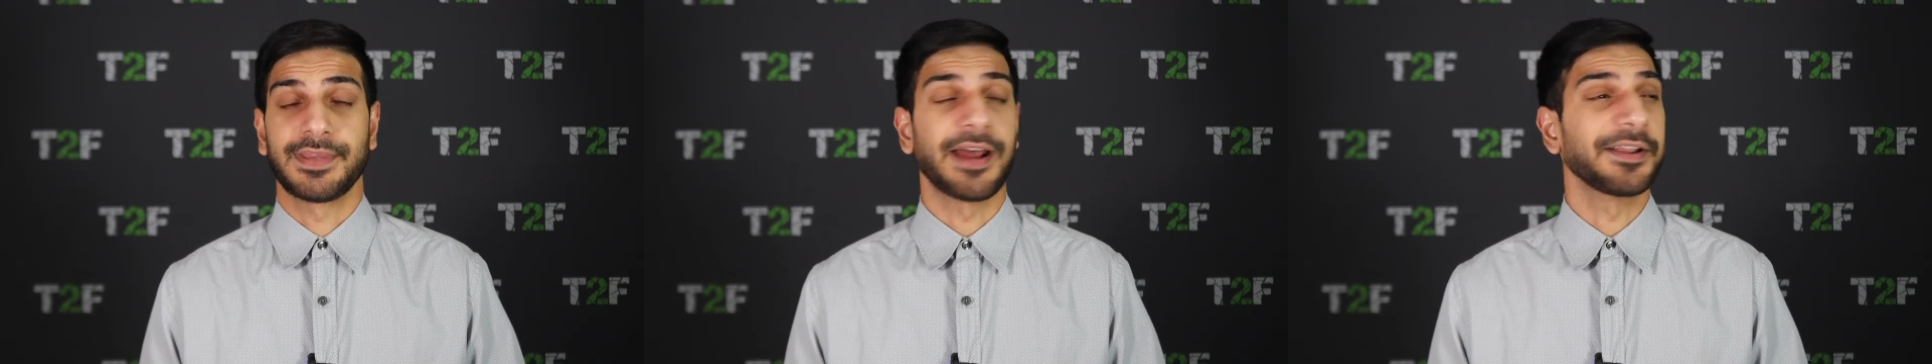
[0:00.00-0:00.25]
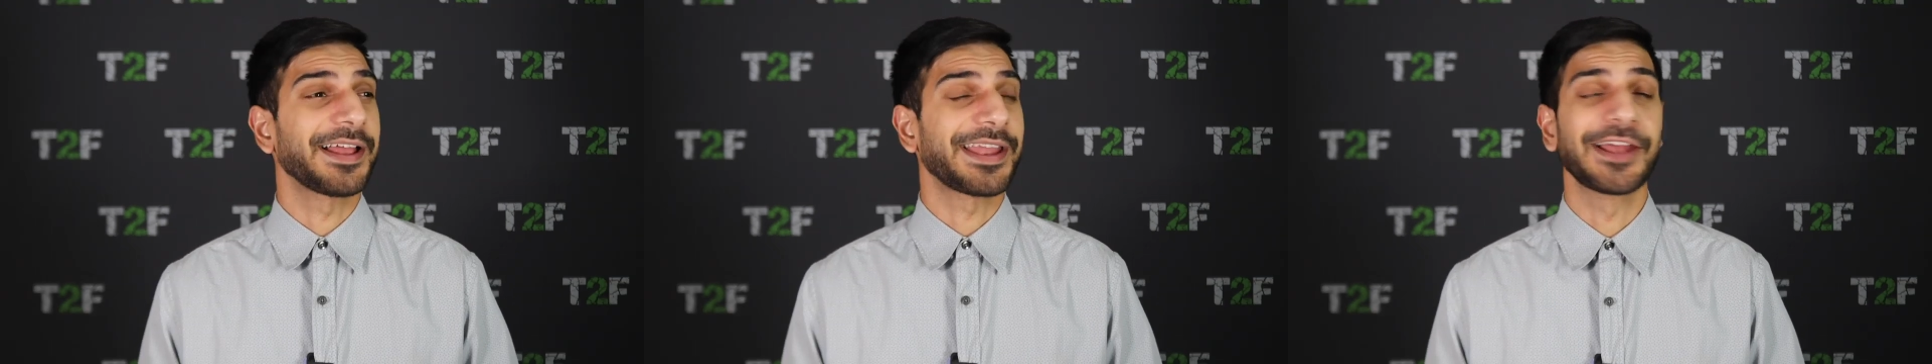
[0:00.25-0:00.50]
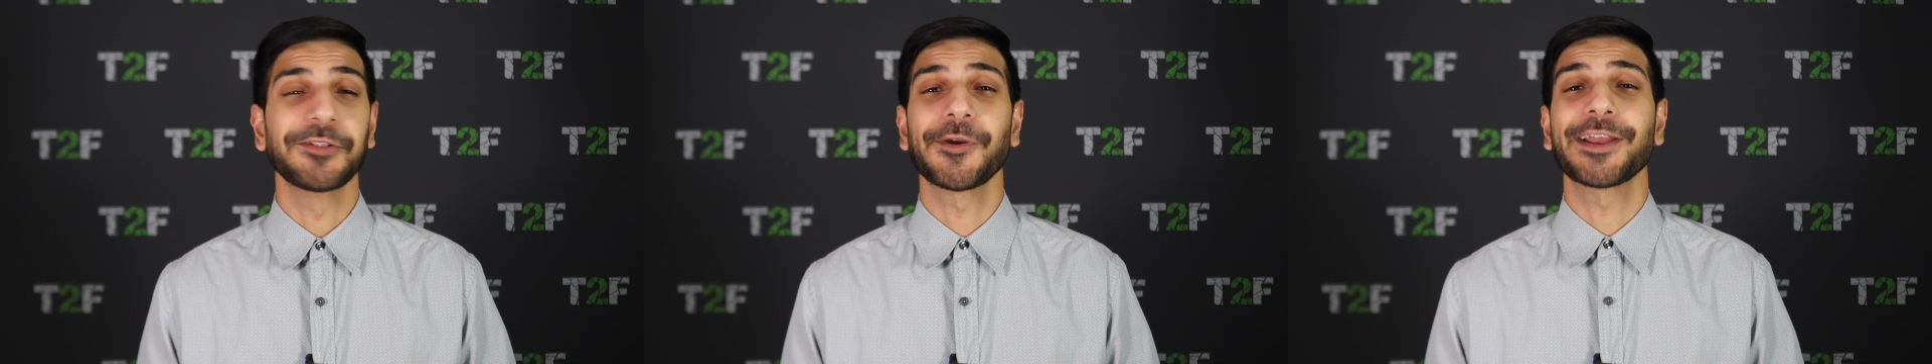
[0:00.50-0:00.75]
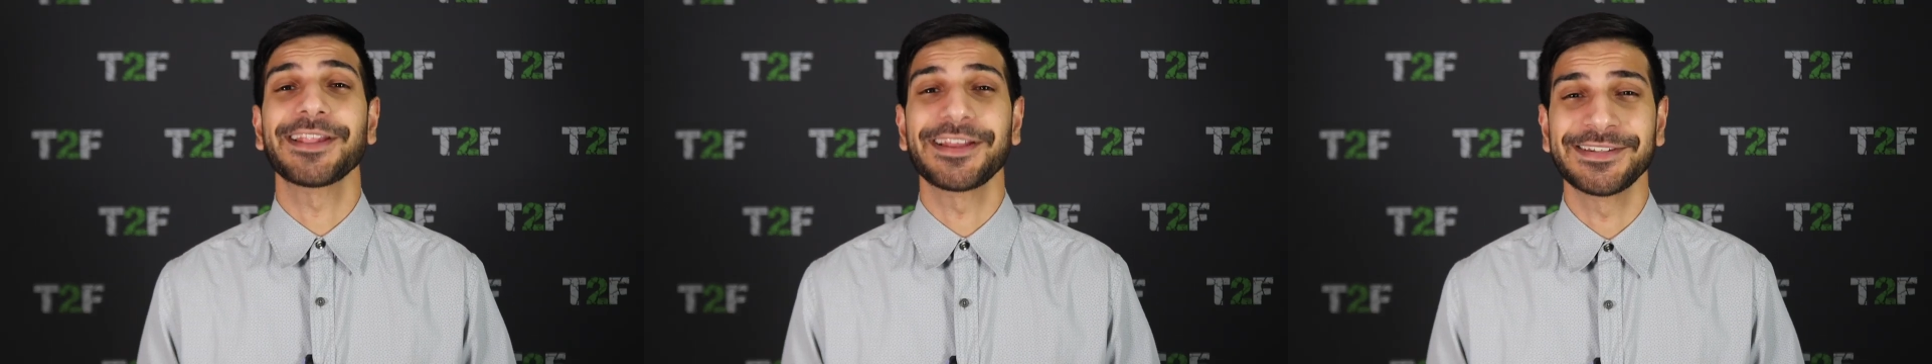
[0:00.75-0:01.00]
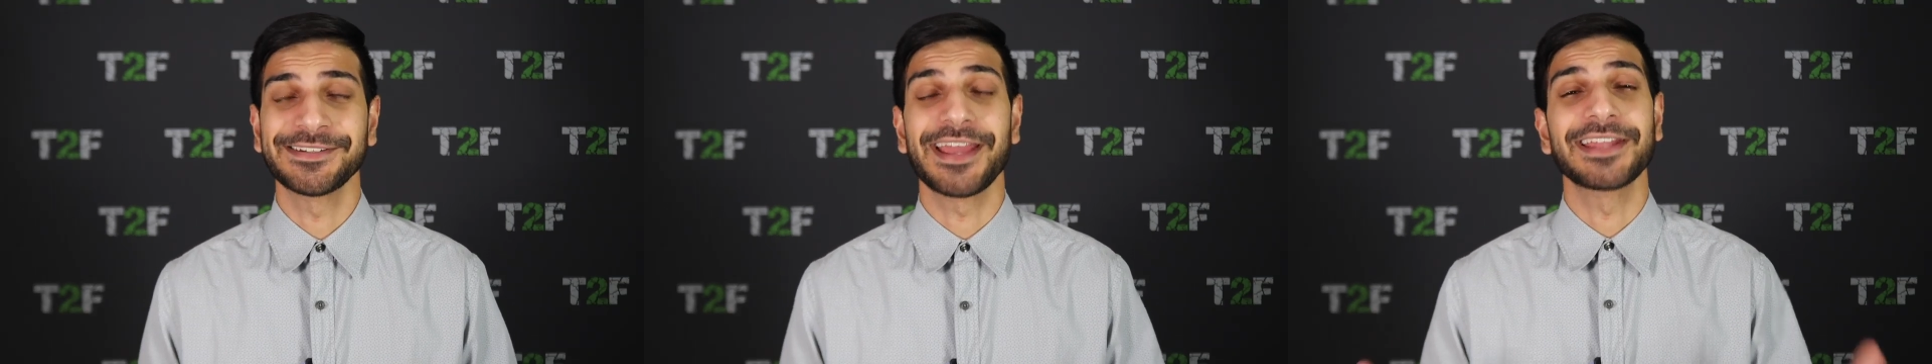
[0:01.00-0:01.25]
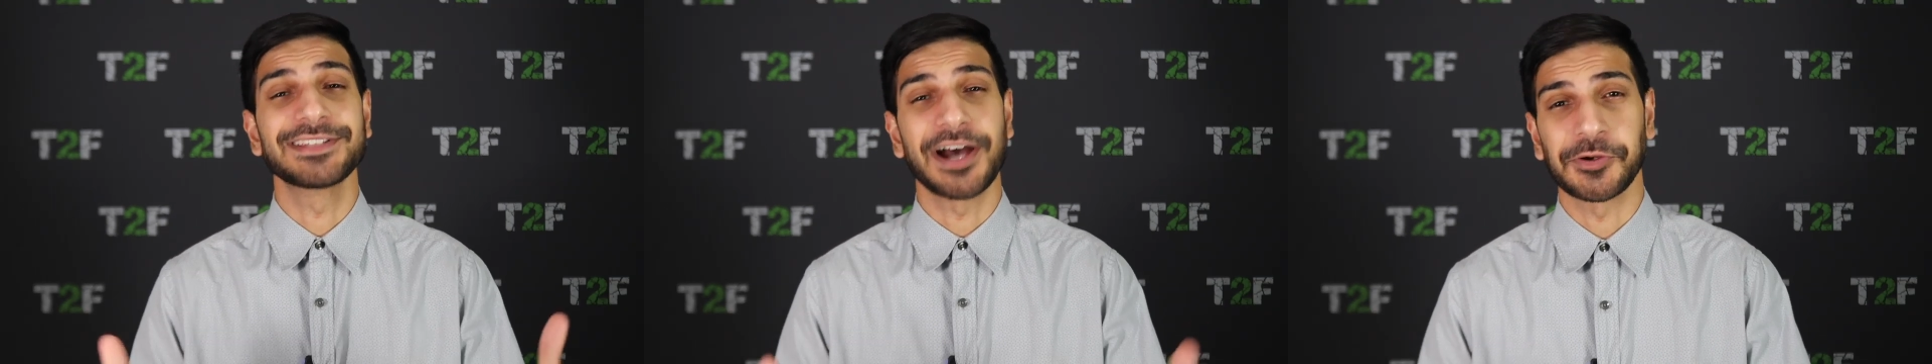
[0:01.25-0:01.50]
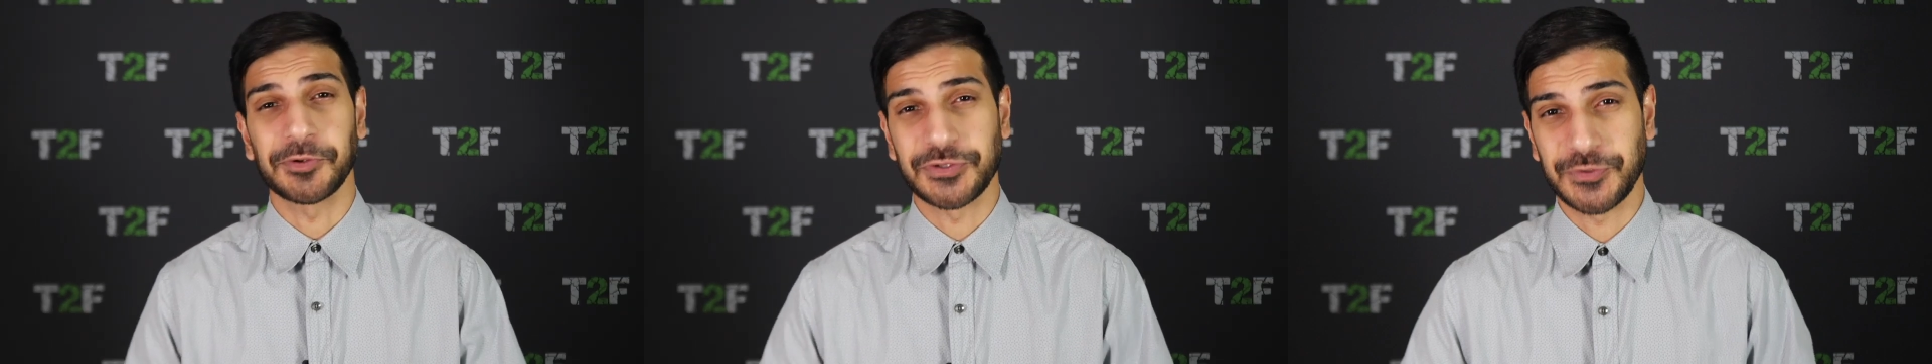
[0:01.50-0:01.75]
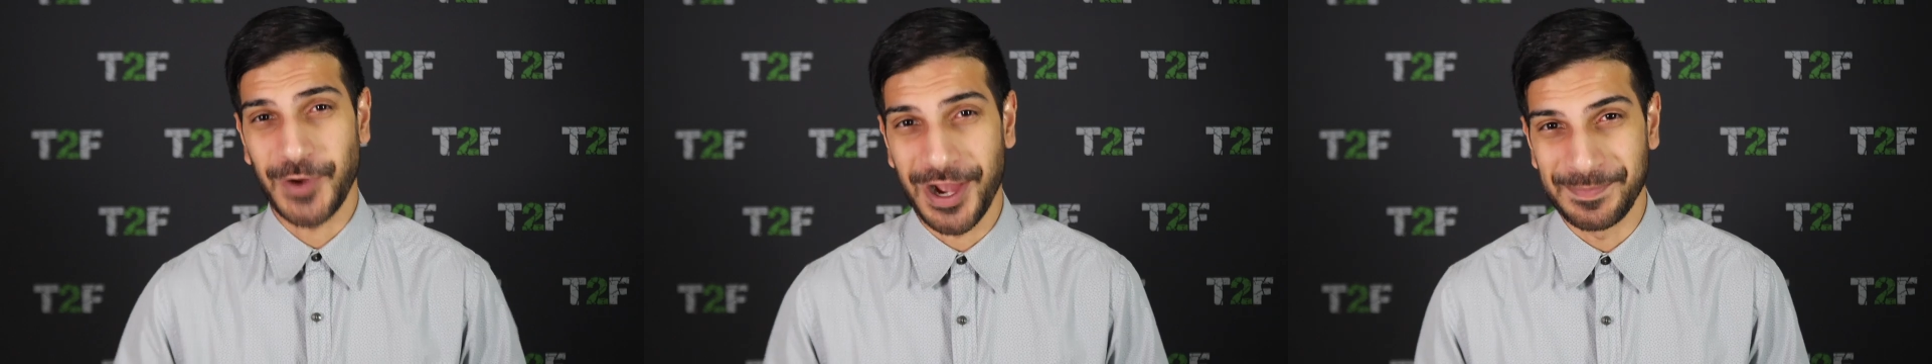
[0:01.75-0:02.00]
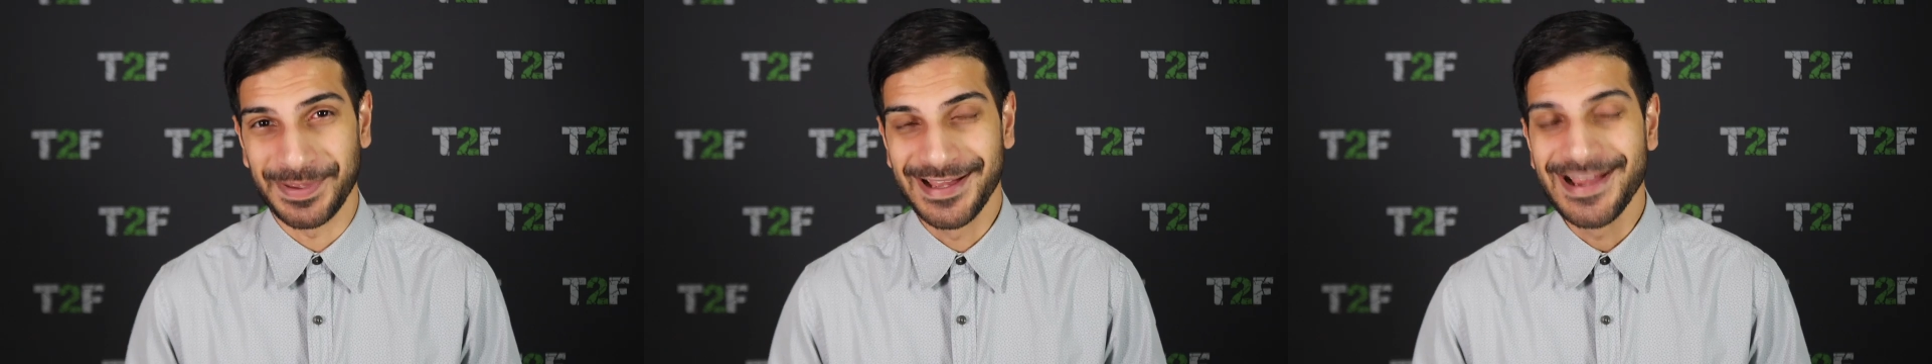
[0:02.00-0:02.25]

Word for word: Kind of like Hillary Clinton and Donald Trump.